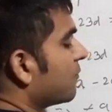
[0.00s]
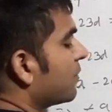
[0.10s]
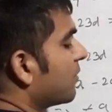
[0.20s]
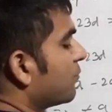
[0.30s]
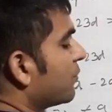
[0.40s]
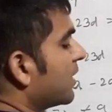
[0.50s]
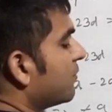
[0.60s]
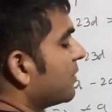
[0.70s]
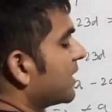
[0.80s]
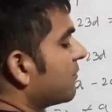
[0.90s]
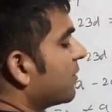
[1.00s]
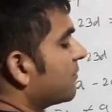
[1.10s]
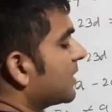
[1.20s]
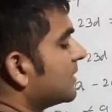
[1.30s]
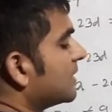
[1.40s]
From 1 we have
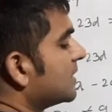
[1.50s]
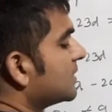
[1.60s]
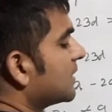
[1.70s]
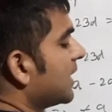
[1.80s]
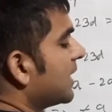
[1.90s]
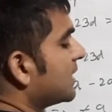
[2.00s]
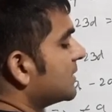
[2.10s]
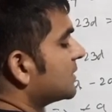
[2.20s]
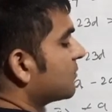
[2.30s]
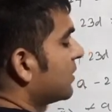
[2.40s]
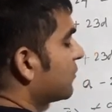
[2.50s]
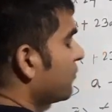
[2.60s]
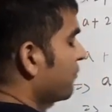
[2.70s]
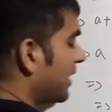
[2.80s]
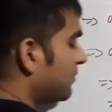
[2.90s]
obtained this. A is equal
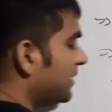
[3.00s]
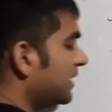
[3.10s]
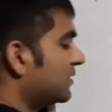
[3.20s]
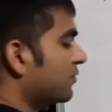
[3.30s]
to 5d.